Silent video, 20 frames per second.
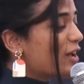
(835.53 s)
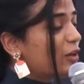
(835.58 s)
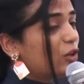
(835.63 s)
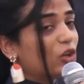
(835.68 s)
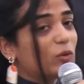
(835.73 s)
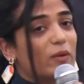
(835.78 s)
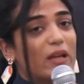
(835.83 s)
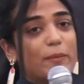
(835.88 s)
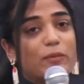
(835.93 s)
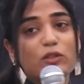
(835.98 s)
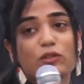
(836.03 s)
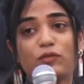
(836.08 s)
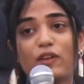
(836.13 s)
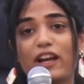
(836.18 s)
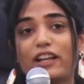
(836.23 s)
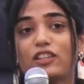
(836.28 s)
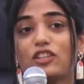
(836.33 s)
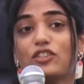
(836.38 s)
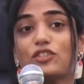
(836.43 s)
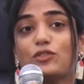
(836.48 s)
you'll be able to
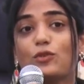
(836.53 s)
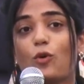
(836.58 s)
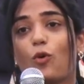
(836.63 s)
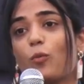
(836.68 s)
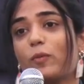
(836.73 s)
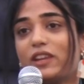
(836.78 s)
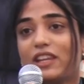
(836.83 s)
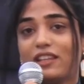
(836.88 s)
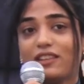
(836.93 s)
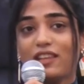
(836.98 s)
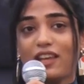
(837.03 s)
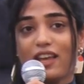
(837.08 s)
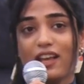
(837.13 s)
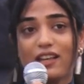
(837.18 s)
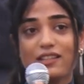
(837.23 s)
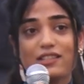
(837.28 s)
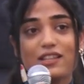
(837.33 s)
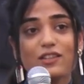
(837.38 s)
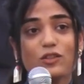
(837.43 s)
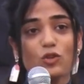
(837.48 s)
find so many
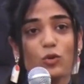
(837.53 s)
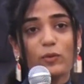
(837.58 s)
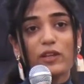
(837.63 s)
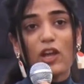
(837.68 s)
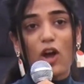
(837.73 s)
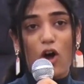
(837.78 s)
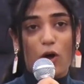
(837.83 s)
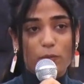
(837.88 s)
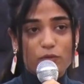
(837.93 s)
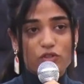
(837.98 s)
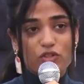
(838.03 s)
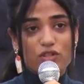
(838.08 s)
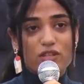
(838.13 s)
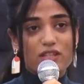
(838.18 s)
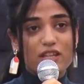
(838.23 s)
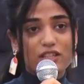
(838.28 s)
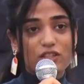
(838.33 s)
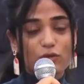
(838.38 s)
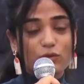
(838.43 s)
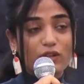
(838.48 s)
things and so many options
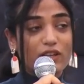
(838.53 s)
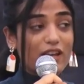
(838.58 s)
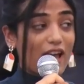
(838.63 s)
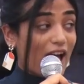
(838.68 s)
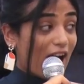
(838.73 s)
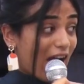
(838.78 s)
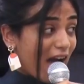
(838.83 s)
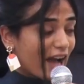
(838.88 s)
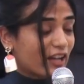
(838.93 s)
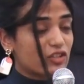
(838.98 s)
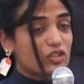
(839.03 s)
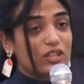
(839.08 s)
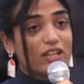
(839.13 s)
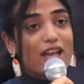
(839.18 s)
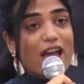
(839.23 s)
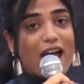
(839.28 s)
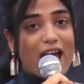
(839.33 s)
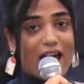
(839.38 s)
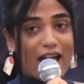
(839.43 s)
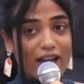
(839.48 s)
that you can actually
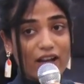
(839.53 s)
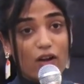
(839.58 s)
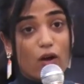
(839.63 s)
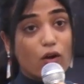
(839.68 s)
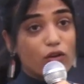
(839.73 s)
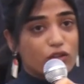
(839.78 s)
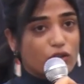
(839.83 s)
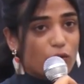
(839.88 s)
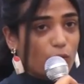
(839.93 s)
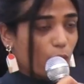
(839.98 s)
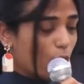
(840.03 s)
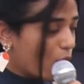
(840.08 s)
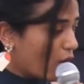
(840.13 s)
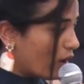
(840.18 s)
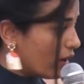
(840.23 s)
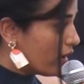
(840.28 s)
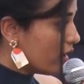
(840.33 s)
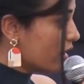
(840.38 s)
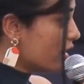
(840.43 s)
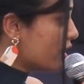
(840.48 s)
hang on your wall.
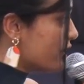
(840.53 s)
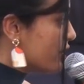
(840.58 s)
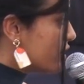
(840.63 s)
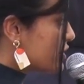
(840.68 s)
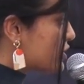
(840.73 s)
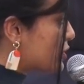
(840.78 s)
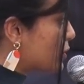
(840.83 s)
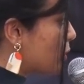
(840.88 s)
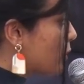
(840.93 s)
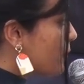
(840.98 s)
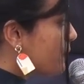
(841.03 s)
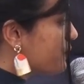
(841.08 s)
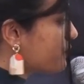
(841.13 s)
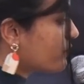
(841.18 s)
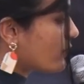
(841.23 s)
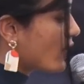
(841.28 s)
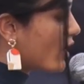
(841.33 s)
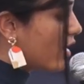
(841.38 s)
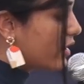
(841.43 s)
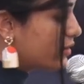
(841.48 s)
So
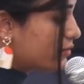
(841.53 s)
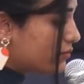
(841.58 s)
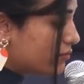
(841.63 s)
a